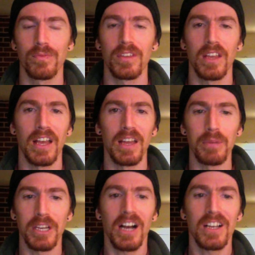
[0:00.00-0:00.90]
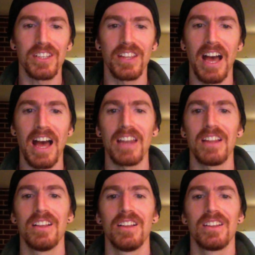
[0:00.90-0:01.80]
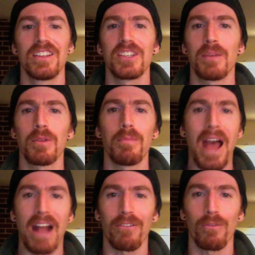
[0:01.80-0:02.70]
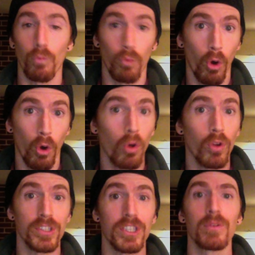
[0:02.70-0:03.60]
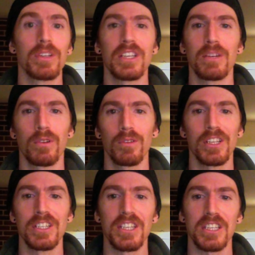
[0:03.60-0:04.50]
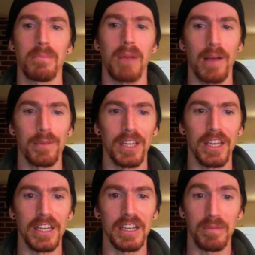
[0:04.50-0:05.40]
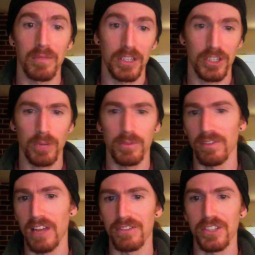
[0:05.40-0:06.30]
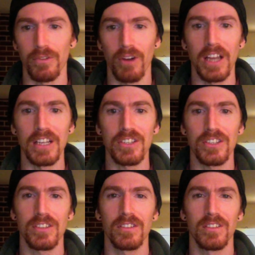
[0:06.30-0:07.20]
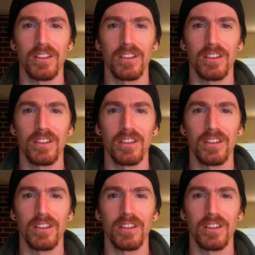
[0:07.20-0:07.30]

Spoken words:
And because of that, some of the back rolls that we did were really discombobulating in terms of lefts and rights.